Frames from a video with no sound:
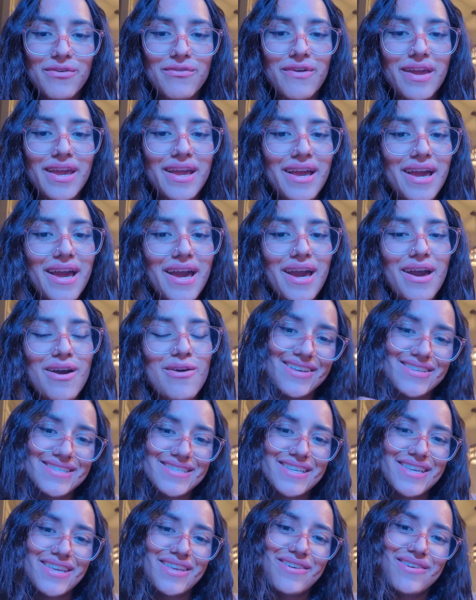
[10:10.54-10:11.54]
no venga. And I'll
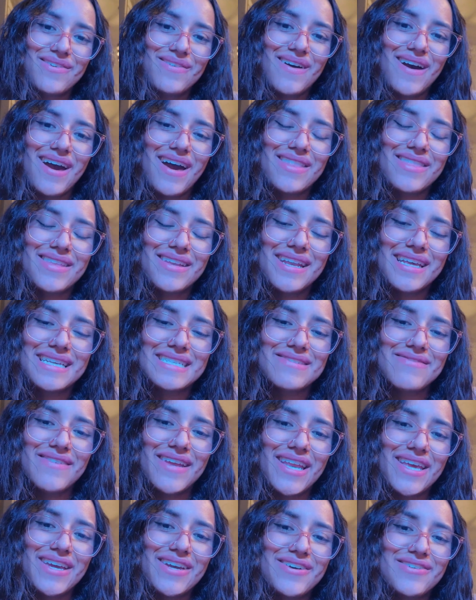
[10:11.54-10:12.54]
see you on the next
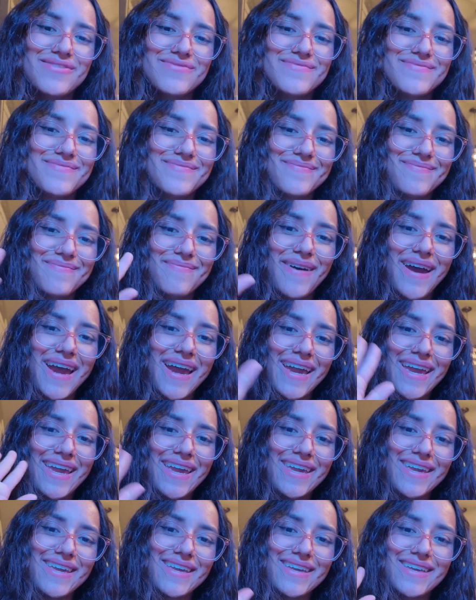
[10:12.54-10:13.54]
video.
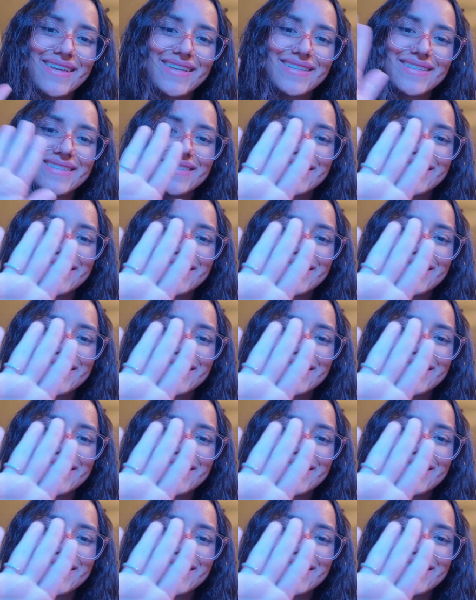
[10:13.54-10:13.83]
Bye.